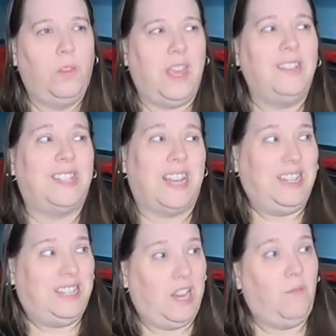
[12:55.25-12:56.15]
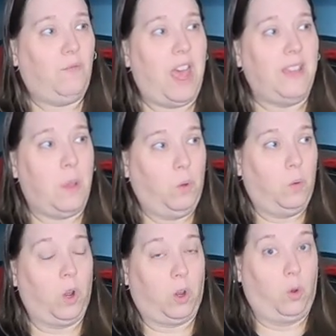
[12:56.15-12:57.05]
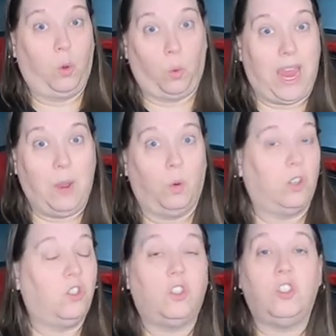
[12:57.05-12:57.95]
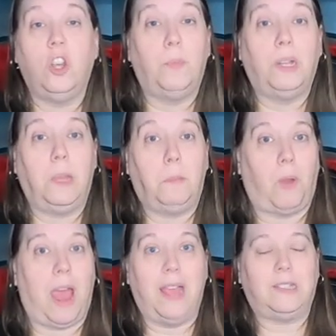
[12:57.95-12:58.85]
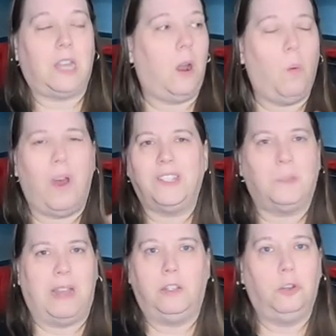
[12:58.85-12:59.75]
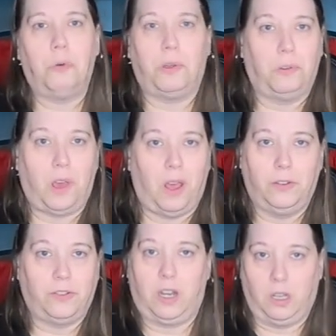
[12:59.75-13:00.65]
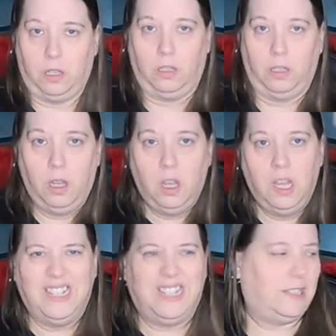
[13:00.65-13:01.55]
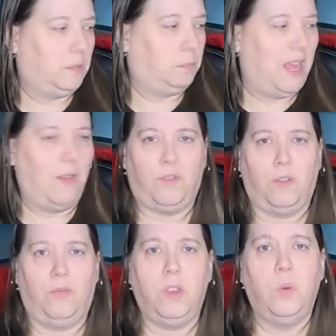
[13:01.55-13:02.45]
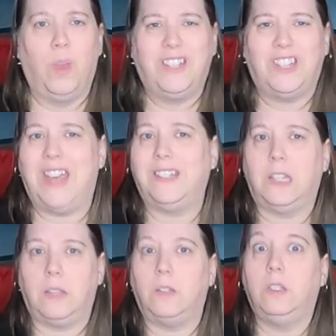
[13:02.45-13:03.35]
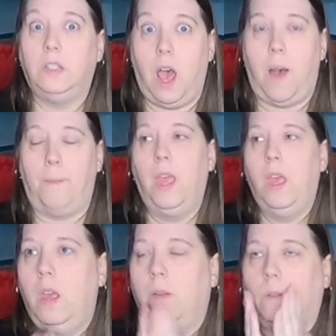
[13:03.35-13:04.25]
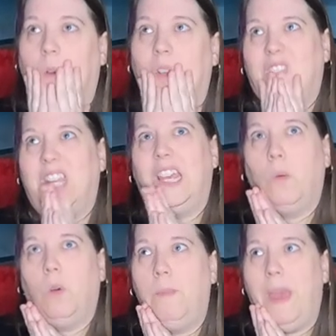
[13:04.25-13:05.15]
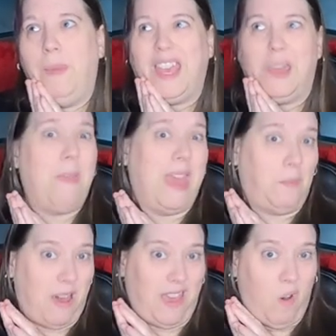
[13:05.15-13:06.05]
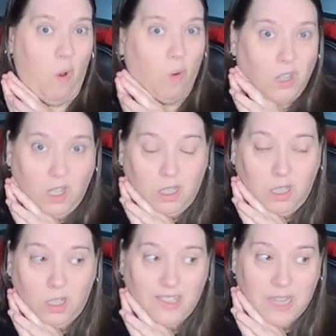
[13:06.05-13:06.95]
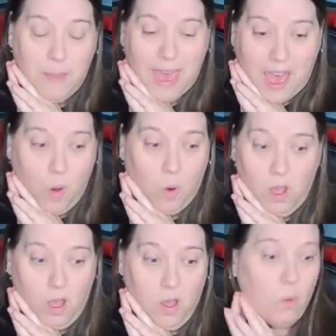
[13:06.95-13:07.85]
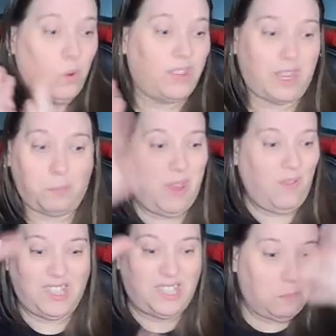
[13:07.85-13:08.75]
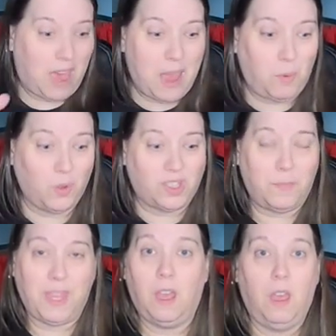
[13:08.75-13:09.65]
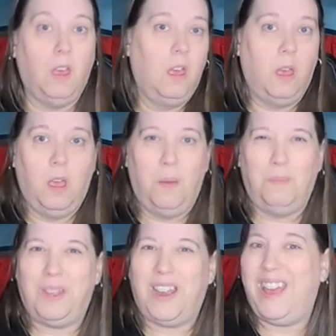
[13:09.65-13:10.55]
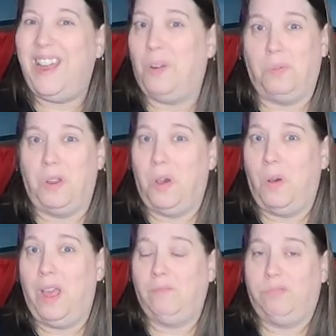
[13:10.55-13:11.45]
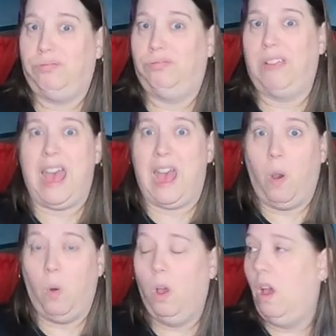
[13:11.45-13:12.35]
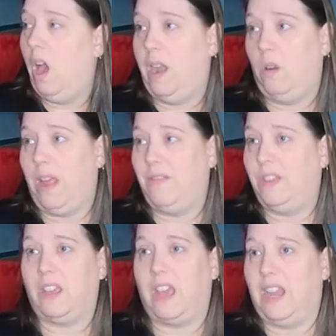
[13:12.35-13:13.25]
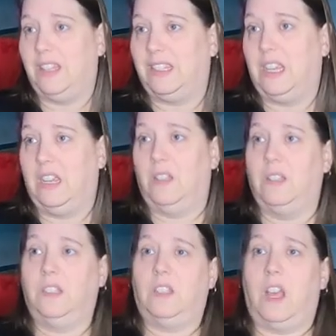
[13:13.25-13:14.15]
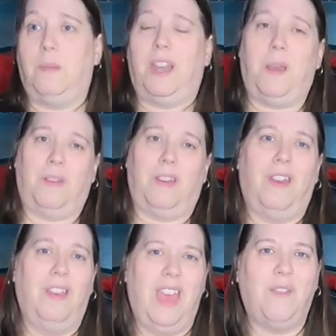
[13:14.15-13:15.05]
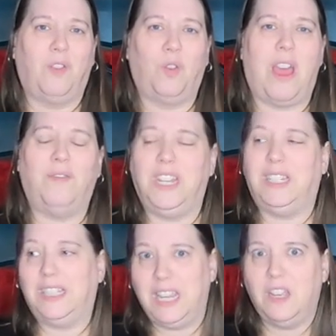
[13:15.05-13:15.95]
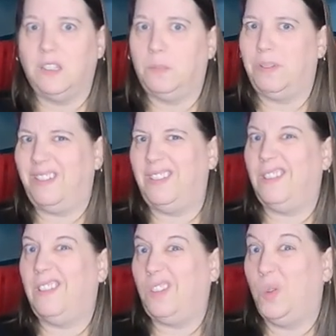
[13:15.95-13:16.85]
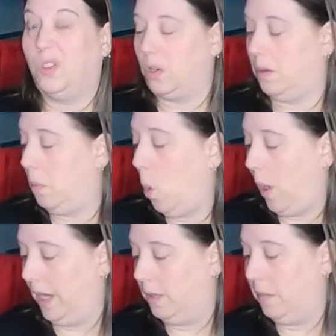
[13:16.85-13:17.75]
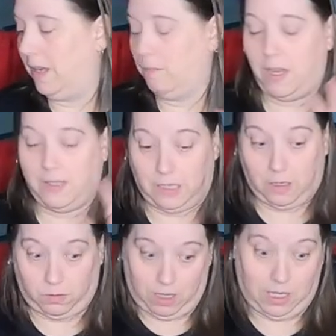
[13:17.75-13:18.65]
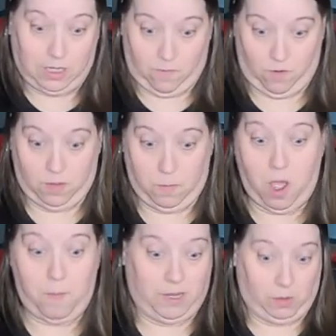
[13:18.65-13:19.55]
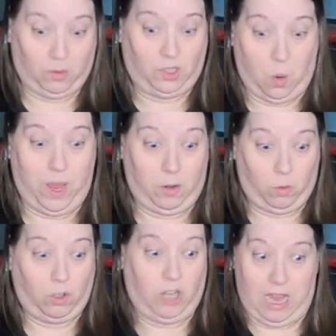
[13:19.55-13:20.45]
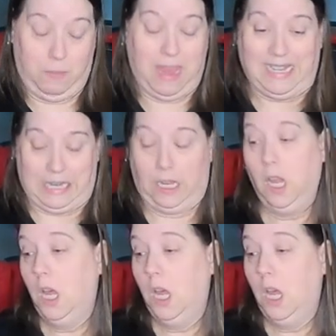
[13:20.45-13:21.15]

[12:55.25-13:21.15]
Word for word: things that I did find that would work great were stupidly priced. I don't want to spend $200 on a little display for a few witch hats. That's dumb. And so I was thinking, well, maybe I can make my own somehow with like PVC pipe or something. But I don't know I, how. I don't have that kind of skills. I mean, I have crafty skills, but to a certain point. My, my skills are in a different department, you know, sewing, crocheting, painting,